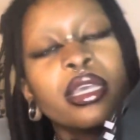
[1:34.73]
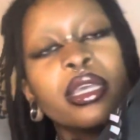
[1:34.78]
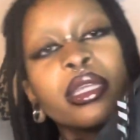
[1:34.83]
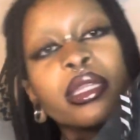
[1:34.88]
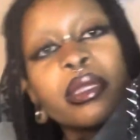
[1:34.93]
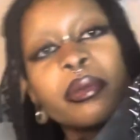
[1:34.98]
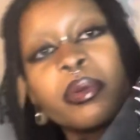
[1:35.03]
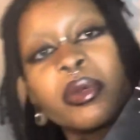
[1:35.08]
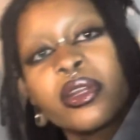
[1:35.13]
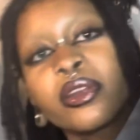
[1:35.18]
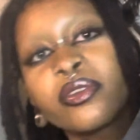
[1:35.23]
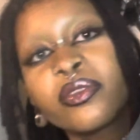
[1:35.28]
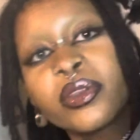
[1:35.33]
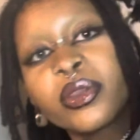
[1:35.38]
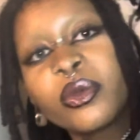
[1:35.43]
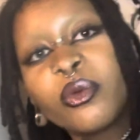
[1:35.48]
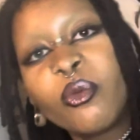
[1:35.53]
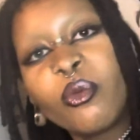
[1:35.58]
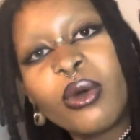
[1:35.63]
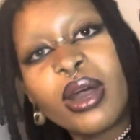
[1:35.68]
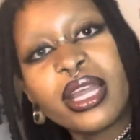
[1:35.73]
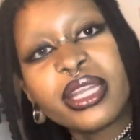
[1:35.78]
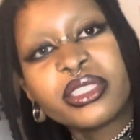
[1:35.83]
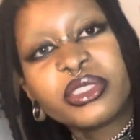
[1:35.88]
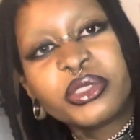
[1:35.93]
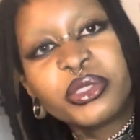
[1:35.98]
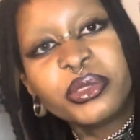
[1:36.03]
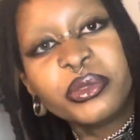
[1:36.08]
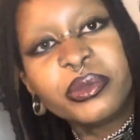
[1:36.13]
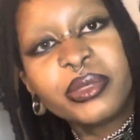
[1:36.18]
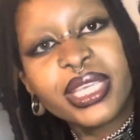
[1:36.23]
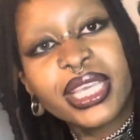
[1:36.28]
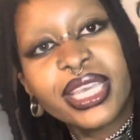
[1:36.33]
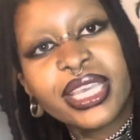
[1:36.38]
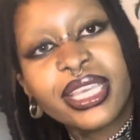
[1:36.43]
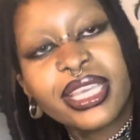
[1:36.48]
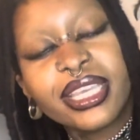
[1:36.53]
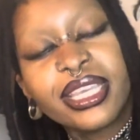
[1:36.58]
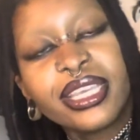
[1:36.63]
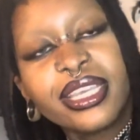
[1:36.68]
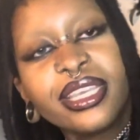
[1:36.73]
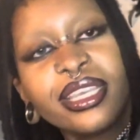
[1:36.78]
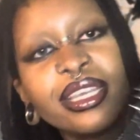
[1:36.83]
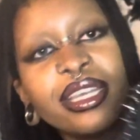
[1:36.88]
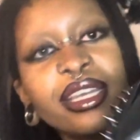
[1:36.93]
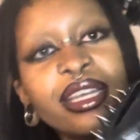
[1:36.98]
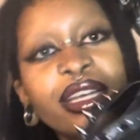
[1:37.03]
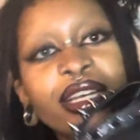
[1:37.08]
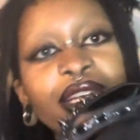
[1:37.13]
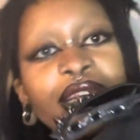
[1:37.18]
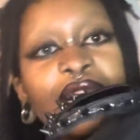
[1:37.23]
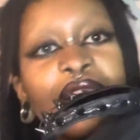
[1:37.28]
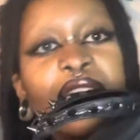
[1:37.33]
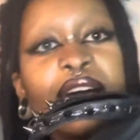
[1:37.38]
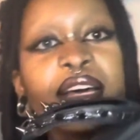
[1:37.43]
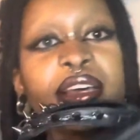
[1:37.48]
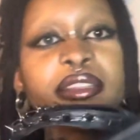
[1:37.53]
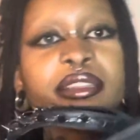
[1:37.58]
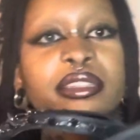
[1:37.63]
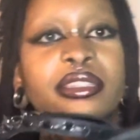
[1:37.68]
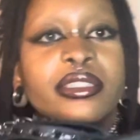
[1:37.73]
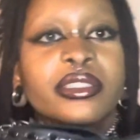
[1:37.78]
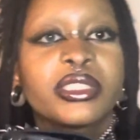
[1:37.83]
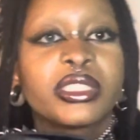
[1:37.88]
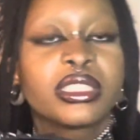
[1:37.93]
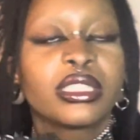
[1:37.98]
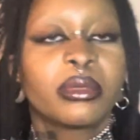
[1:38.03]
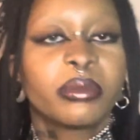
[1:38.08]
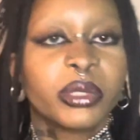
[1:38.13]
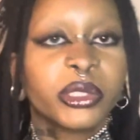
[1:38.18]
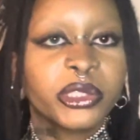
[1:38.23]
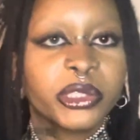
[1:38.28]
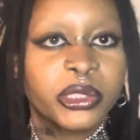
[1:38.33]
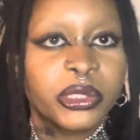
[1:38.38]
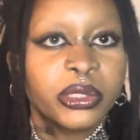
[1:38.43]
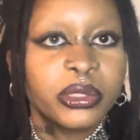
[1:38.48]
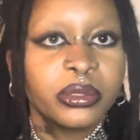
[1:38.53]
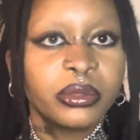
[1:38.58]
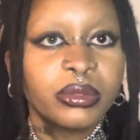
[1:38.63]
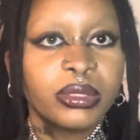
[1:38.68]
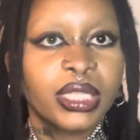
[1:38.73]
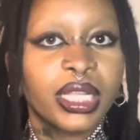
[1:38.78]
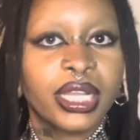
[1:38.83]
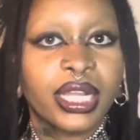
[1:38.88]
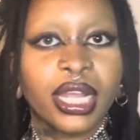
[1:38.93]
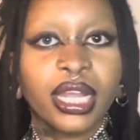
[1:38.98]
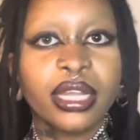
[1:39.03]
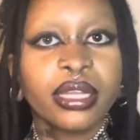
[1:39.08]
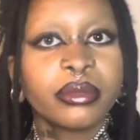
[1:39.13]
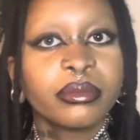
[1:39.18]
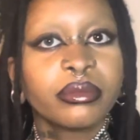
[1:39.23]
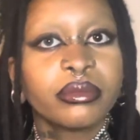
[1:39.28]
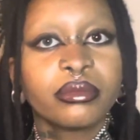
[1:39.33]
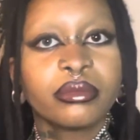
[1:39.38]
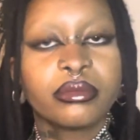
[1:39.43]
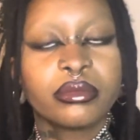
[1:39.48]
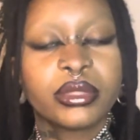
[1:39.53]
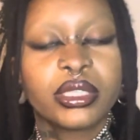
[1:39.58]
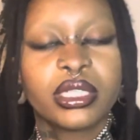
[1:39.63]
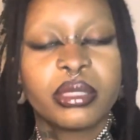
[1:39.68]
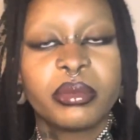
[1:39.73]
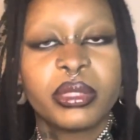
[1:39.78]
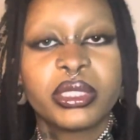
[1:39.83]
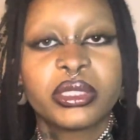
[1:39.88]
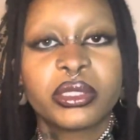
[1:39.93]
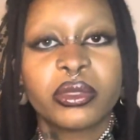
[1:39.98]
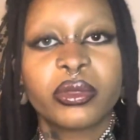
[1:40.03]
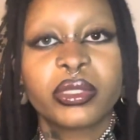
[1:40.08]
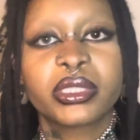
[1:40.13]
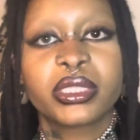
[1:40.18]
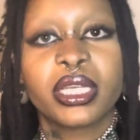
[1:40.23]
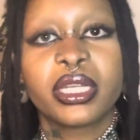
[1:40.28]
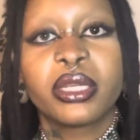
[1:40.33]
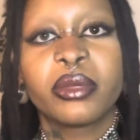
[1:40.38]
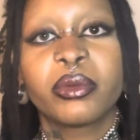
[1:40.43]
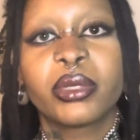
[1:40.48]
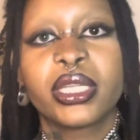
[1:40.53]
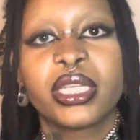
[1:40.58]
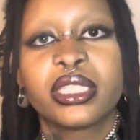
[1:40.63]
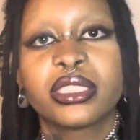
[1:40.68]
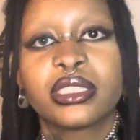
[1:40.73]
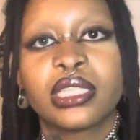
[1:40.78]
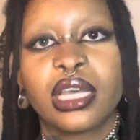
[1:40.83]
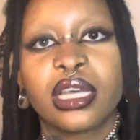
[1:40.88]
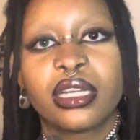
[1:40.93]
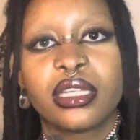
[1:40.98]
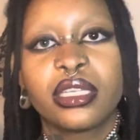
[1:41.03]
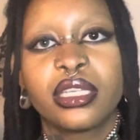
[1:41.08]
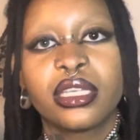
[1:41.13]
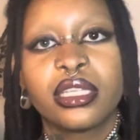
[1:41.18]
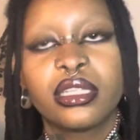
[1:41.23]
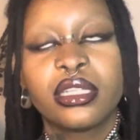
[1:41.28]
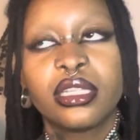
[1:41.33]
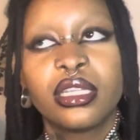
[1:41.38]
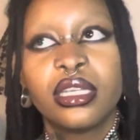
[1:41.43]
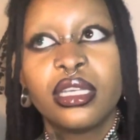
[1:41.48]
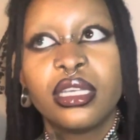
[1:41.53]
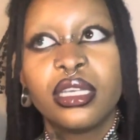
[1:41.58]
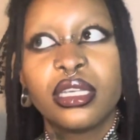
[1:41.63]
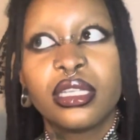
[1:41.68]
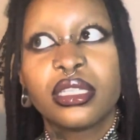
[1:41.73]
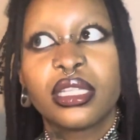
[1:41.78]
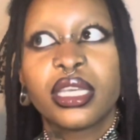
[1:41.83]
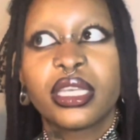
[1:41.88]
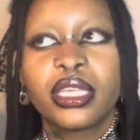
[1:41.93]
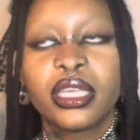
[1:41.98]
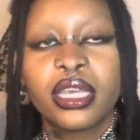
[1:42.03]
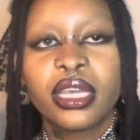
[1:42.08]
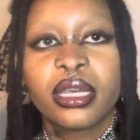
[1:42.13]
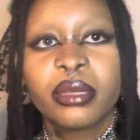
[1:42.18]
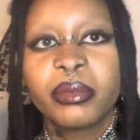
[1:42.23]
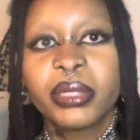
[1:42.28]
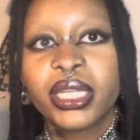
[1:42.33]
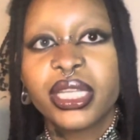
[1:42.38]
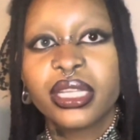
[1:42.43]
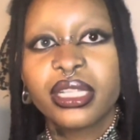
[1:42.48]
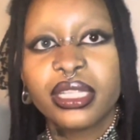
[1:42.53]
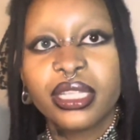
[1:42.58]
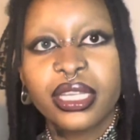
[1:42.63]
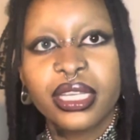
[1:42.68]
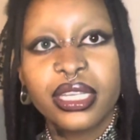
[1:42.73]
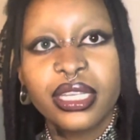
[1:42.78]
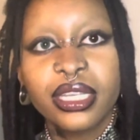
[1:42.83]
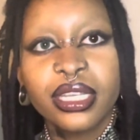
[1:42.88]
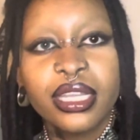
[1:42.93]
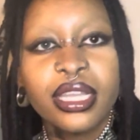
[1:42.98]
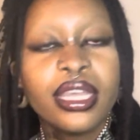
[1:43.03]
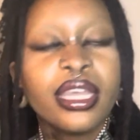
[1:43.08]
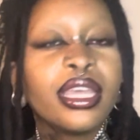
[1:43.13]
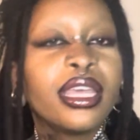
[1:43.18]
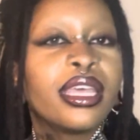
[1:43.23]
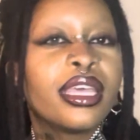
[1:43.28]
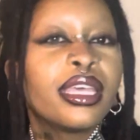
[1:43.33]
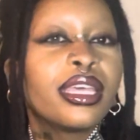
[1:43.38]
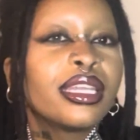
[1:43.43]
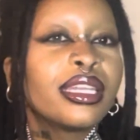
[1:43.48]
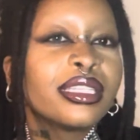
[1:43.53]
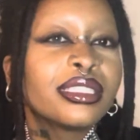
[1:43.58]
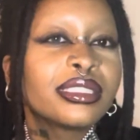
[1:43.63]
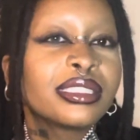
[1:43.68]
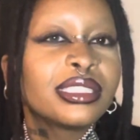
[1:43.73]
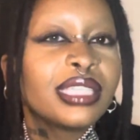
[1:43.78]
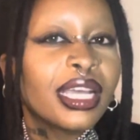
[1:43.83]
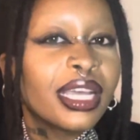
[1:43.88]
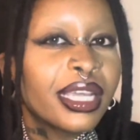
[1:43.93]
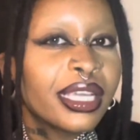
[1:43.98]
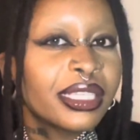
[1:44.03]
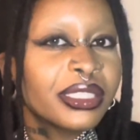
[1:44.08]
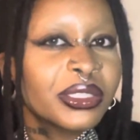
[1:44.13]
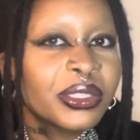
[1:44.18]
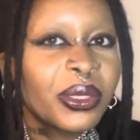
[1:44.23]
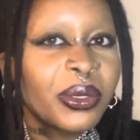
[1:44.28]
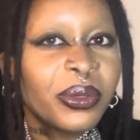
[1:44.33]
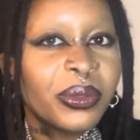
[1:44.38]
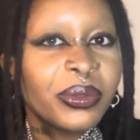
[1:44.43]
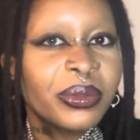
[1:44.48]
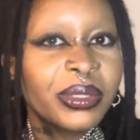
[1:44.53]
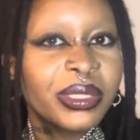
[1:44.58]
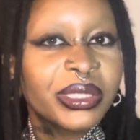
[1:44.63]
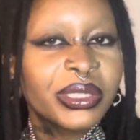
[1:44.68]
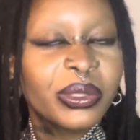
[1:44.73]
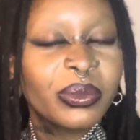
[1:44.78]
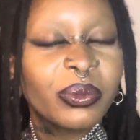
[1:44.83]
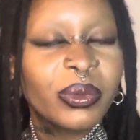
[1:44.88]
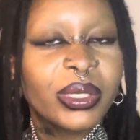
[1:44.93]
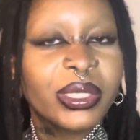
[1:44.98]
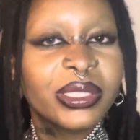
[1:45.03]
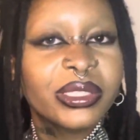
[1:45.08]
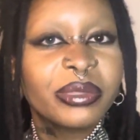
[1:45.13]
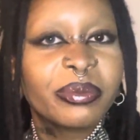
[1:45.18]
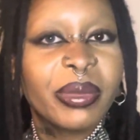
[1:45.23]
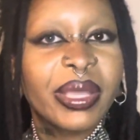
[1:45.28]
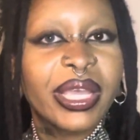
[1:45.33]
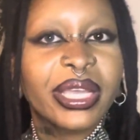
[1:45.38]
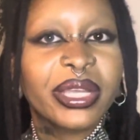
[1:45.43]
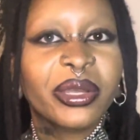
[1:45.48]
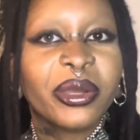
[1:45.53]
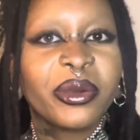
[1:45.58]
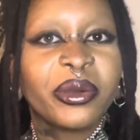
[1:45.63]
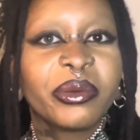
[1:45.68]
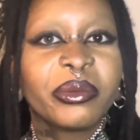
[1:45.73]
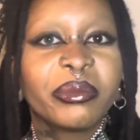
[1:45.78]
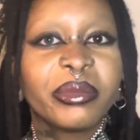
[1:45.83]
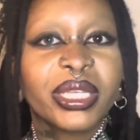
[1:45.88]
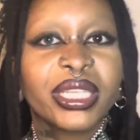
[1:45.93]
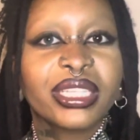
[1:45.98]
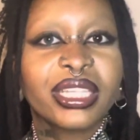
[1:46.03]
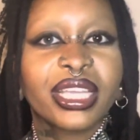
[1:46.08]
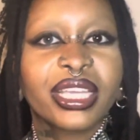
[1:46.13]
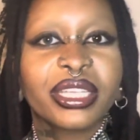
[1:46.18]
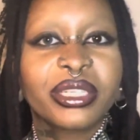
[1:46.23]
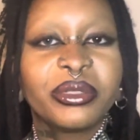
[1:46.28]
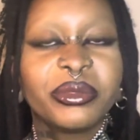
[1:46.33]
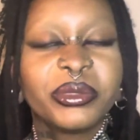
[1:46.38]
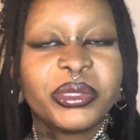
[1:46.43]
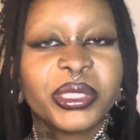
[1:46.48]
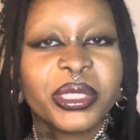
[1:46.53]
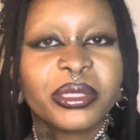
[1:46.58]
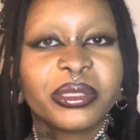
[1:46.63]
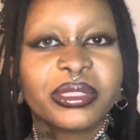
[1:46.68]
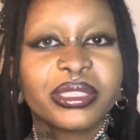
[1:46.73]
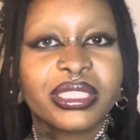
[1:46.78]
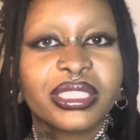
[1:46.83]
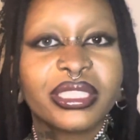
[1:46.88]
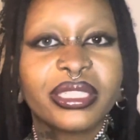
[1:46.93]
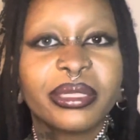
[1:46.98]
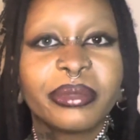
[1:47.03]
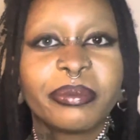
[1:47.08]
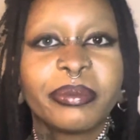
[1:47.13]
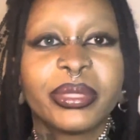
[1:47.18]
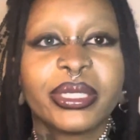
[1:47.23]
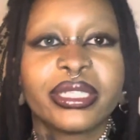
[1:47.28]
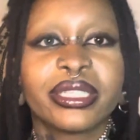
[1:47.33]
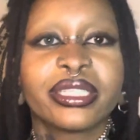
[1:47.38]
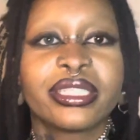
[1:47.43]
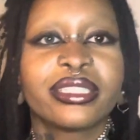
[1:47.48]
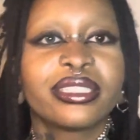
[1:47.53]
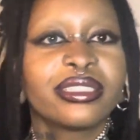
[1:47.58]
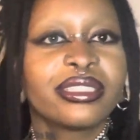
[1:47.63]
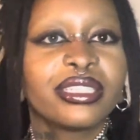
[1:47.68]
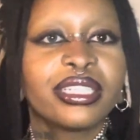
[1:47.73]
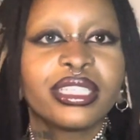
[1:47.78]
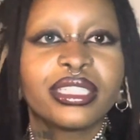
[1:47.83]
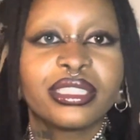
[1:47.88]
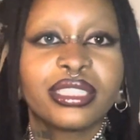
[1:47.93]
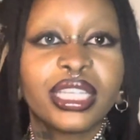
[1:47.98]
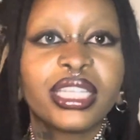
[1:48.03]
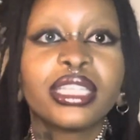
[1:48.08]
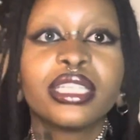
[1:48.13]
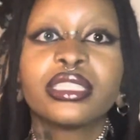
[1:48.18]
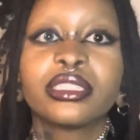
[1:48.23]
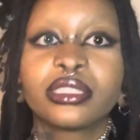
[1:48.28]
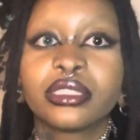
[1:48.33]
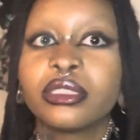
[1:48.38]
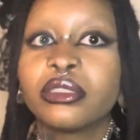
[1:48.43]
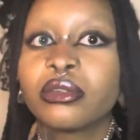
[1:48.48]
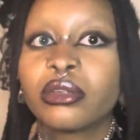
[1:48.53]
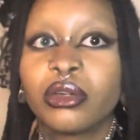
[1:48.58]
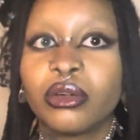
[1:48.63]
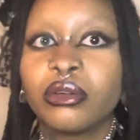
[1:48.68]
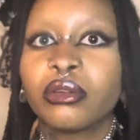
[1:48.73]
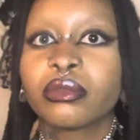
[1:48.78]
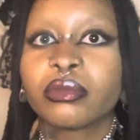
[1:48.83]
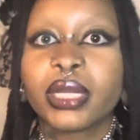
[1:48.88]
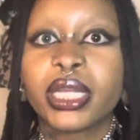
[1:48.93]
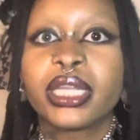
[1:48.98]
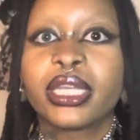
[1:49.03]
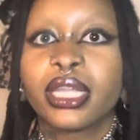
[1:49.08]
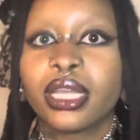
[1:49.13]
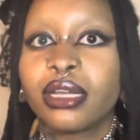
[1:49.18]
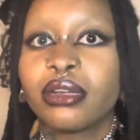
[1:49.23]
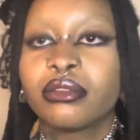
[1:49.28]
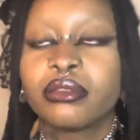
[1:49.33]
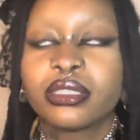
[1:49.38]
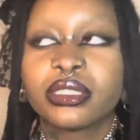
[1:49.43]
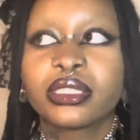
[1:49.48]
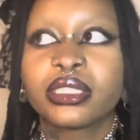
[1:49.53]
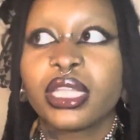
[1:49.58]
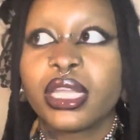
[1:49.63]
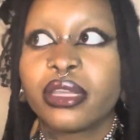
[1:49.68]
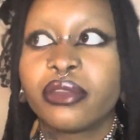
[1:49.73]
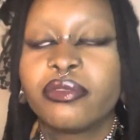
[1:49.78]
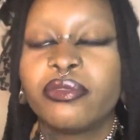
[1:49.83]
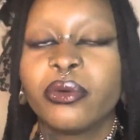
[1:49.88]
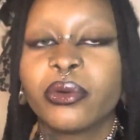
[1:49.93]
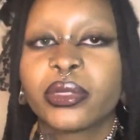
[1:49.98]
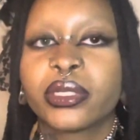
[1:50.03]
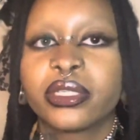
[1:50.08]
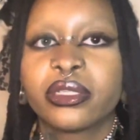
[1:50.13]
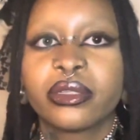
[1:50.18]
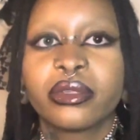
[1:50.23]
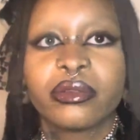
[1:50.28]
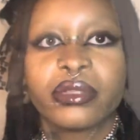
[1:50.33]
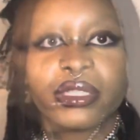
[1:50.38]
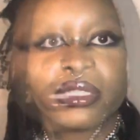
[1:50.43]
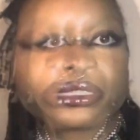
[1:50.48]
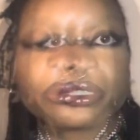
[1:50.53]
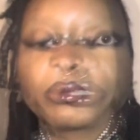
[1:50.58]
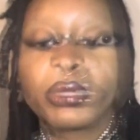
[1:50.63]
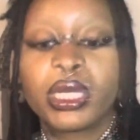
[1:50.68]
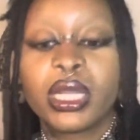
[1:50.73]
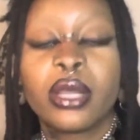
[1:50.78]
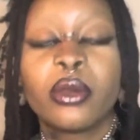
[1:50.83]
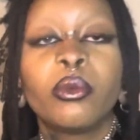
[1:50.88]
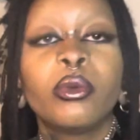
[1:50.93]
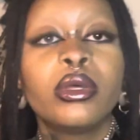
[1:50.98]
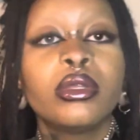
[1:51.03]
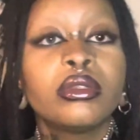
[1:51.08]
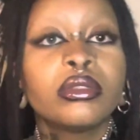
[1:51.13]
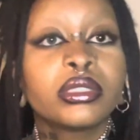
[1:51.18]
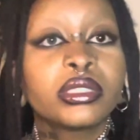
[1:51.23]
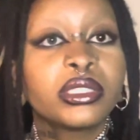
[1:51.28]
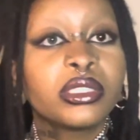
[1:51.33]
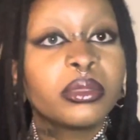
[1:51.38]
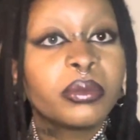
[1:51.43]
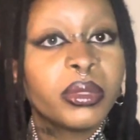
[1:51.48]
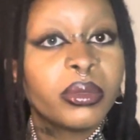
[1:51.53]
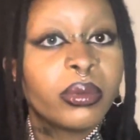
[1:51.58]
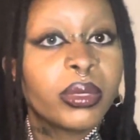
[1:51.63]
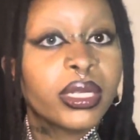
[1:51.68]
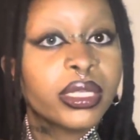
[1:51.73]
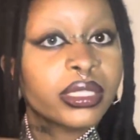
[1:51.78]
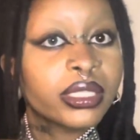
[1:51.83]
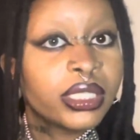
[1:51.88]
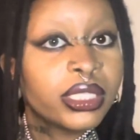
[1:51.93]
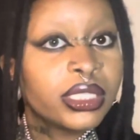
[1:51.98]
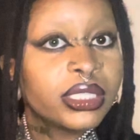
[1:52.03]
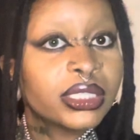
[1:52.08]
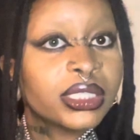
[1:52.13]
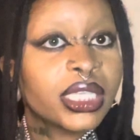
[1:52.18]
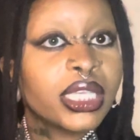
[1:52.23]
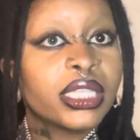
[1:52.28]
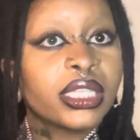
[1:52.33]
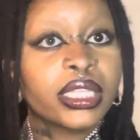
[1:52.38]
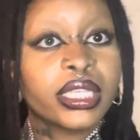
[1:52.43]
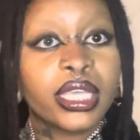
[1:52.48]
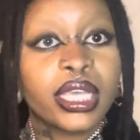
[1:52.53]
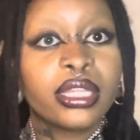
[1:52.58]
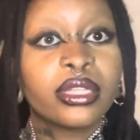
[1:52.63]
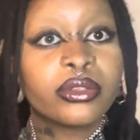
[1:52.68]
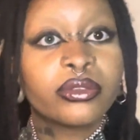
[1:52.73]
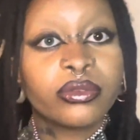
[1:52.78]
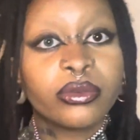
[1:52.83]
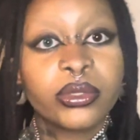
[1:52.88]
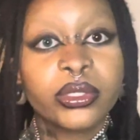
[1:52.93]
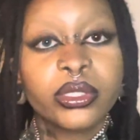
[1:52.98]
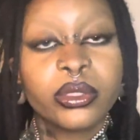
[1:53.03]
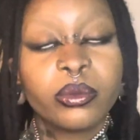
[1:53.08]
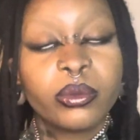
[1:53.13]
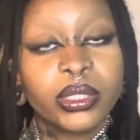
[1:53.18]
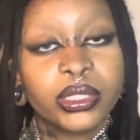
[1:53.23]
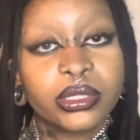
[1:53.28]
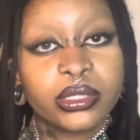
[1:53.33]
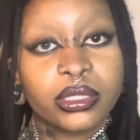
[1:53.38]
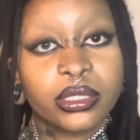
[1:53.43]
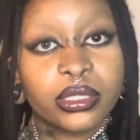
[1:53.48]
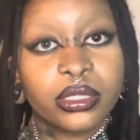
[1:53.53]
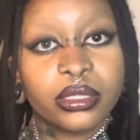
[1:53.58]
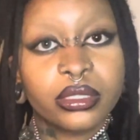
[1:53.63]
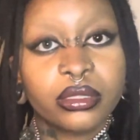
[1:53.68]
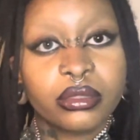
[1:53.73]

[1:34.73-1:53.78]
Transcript: The perfect Y2K goth summer shoe. Like, I'm gonna be so excited when it gets hot again. Like, yeah, I'm in LA and it's not as cold as it was back home in like New Jersey, but it is still cold right now. It's like 40 degrees, but I will still be wearing these in the California winter.